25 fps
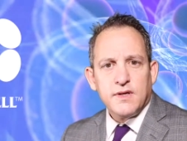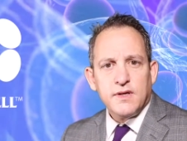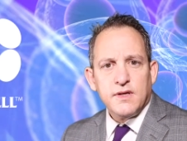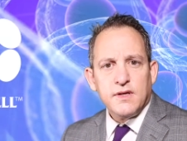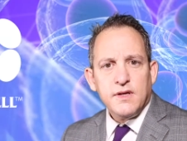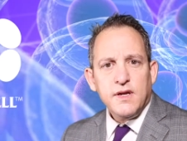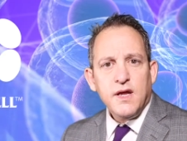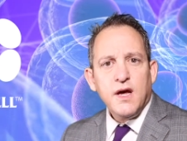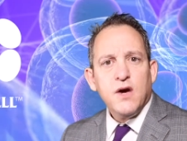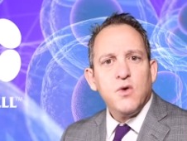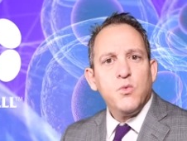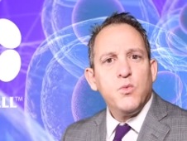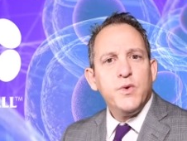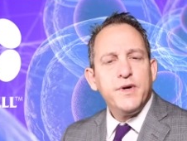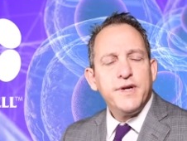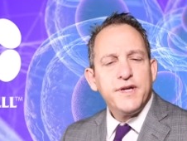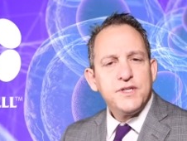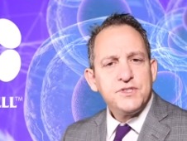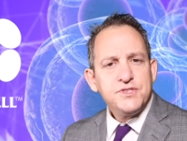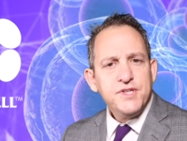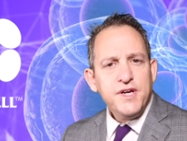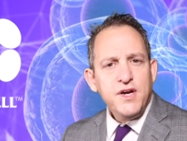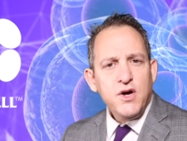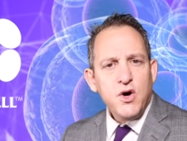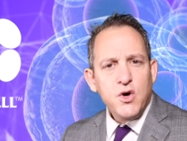Now, when I
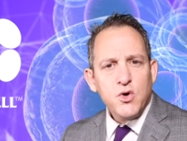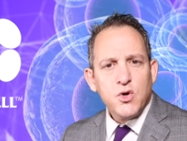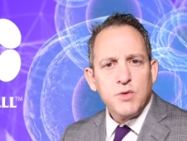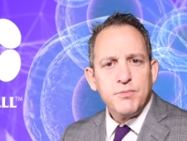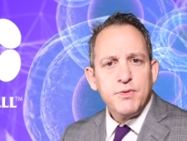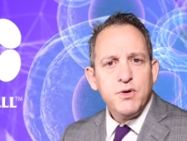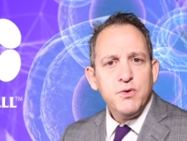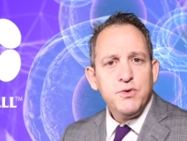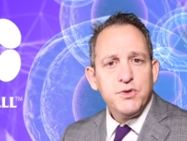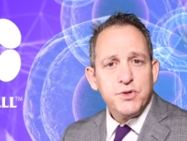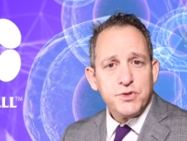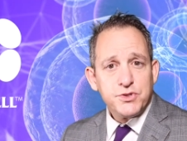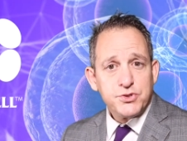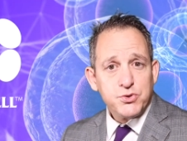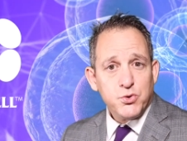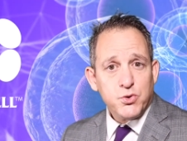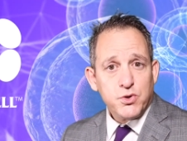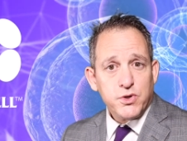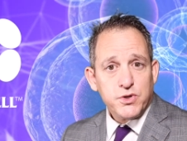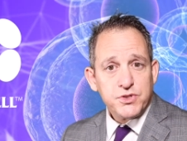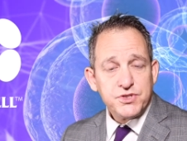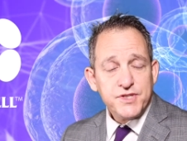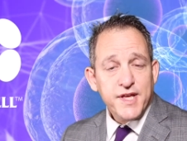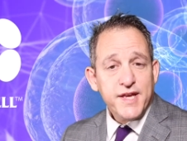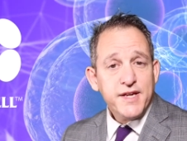say autoimmune
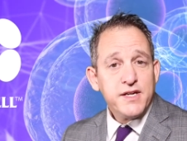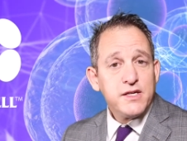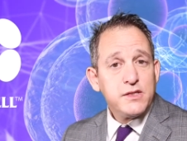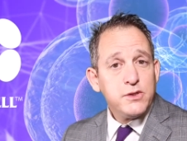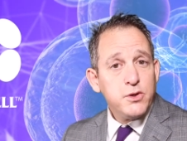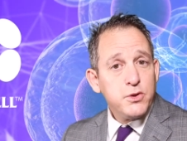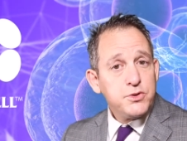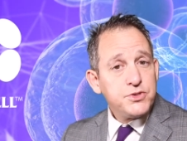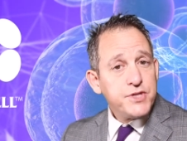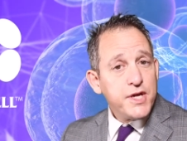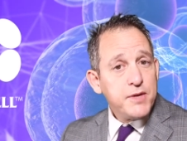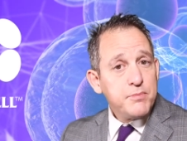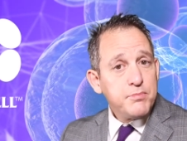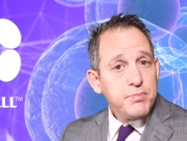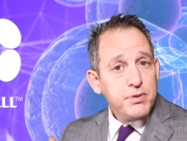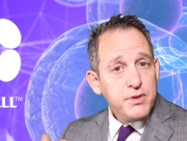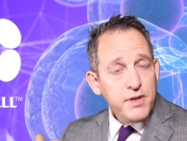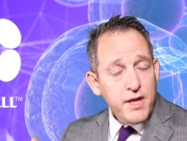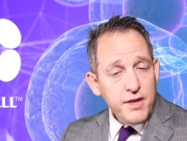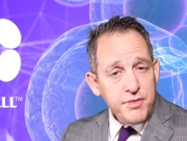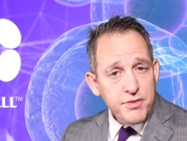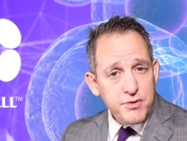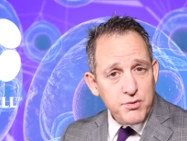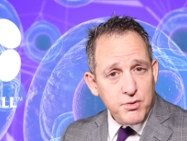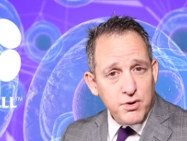disorders, that includes a
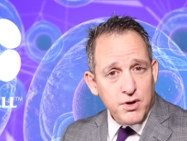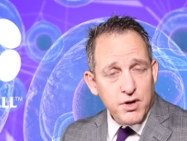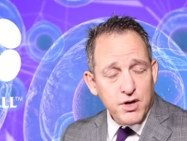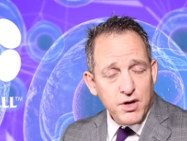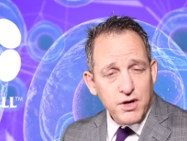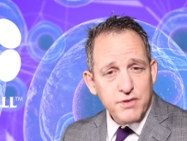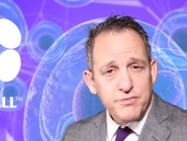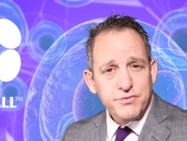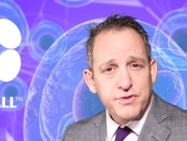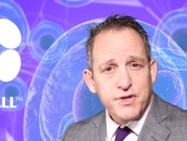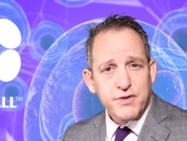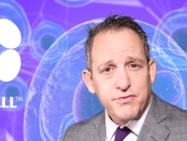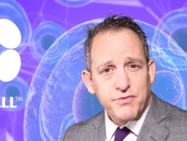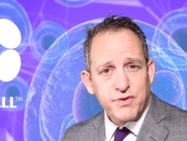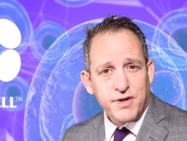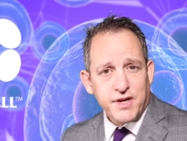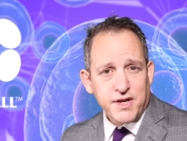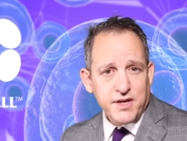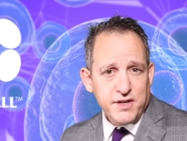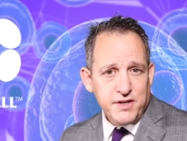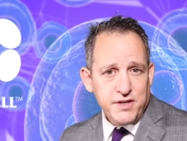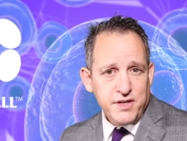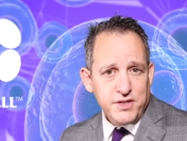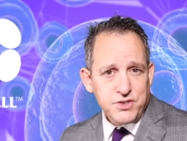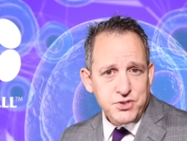plethora of different
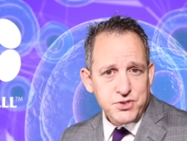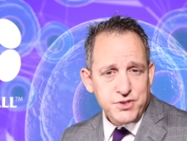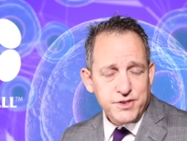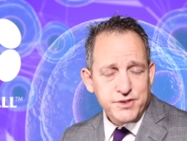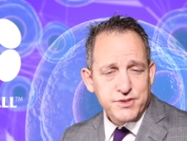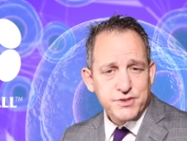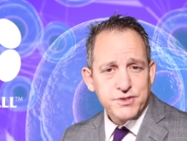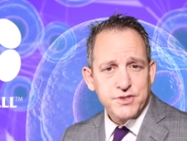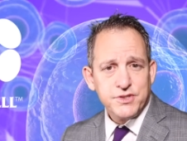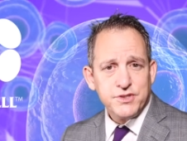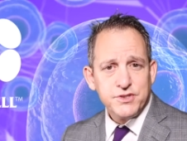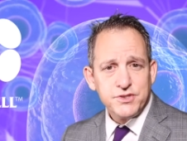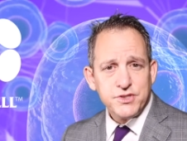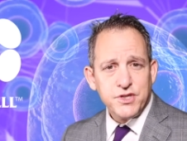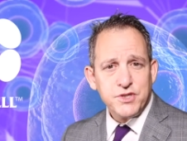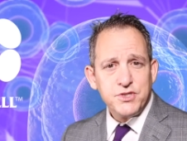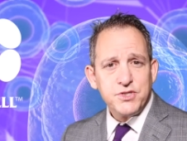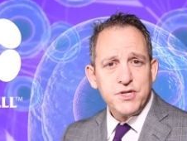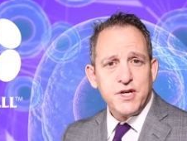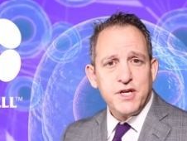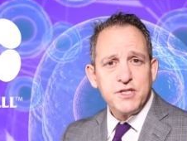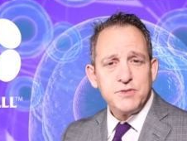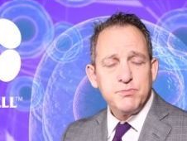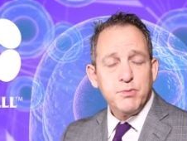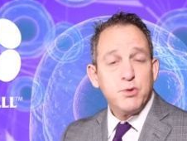conditions, such
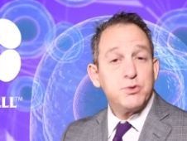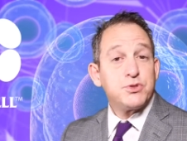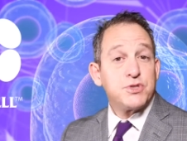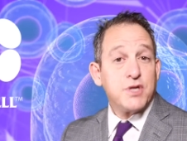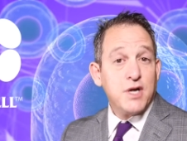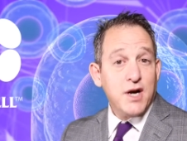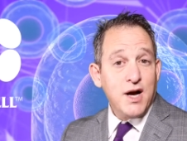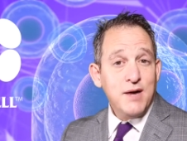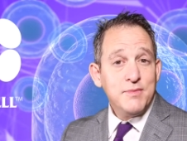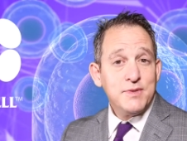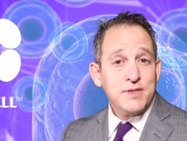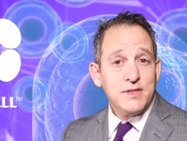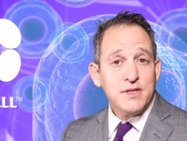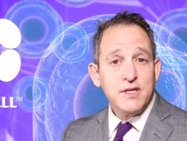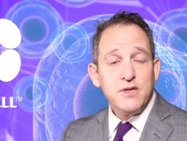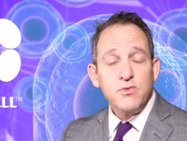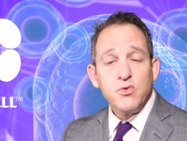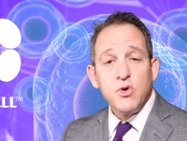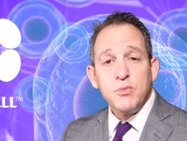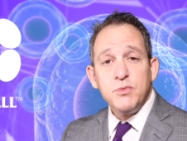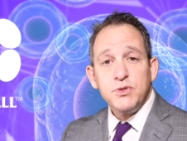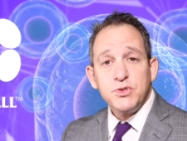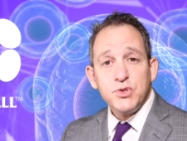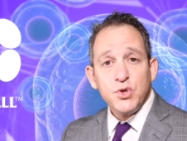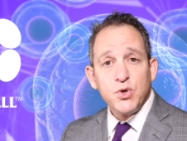as most commonly
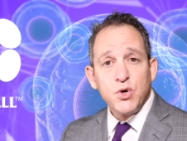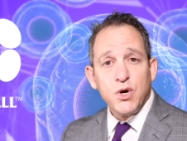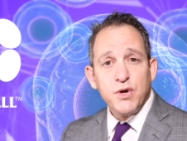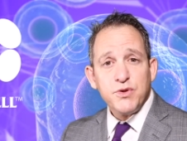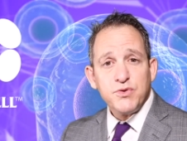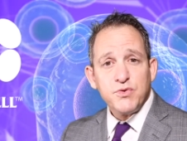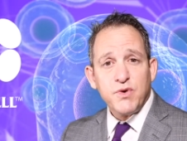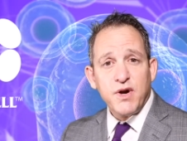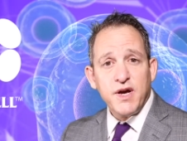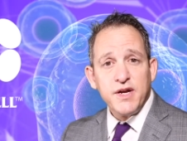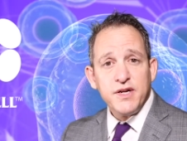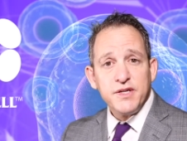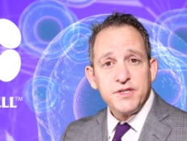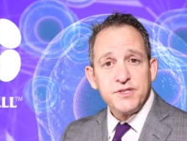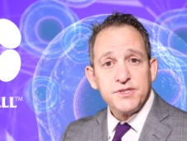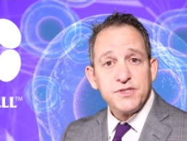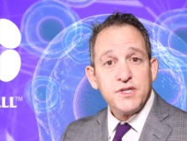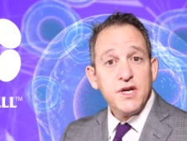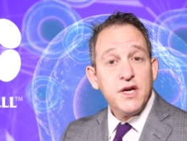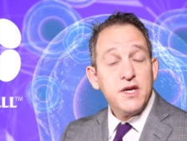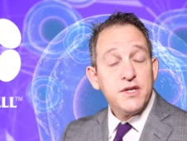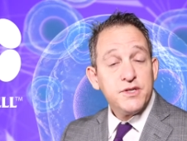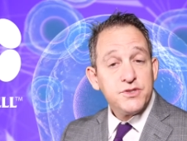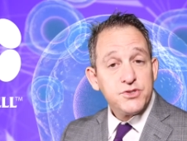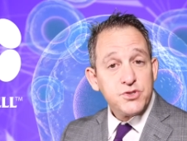rheumatoid
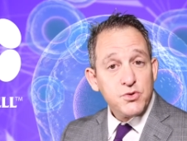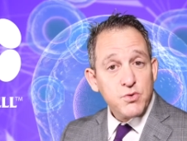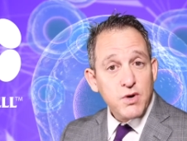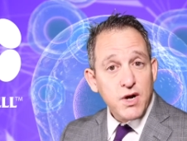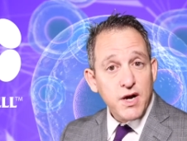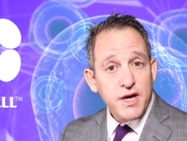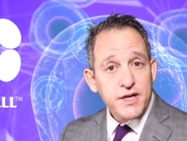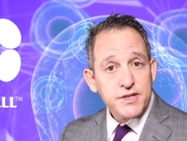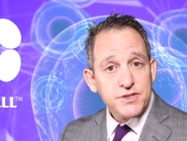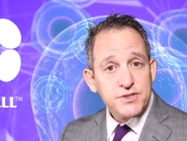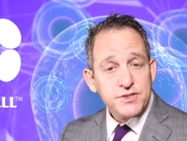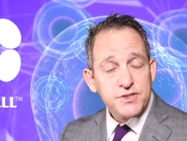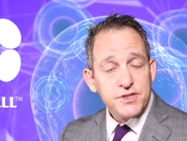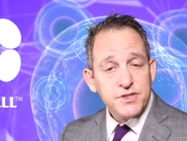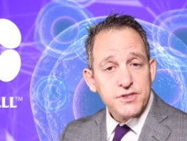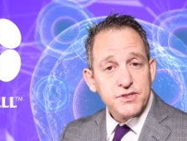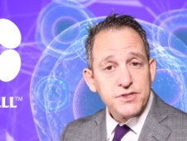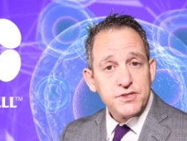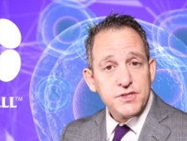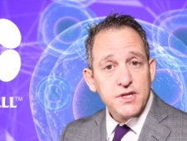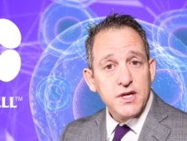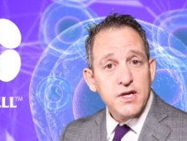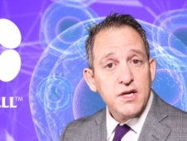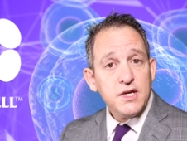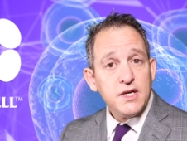arthritis,
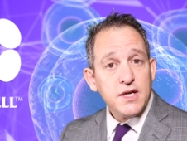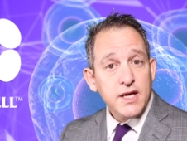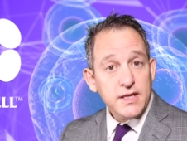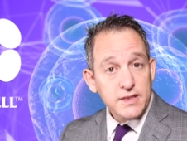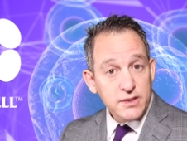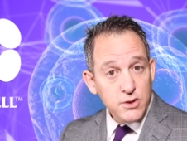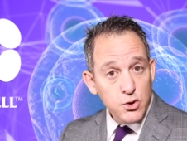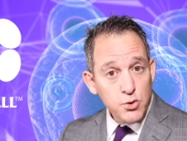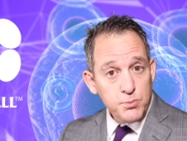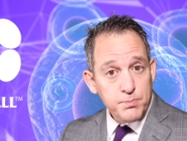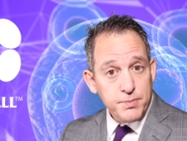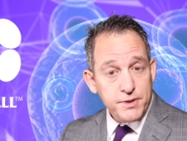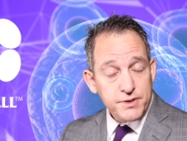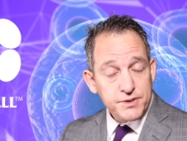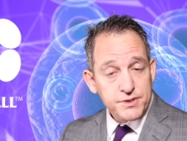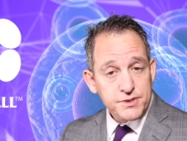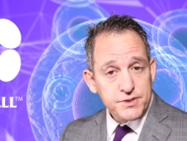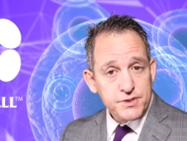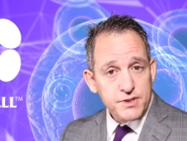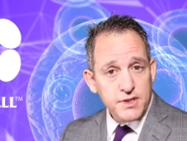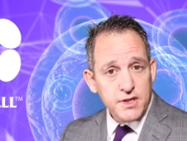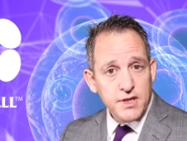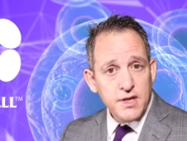psoriasis, and lupus.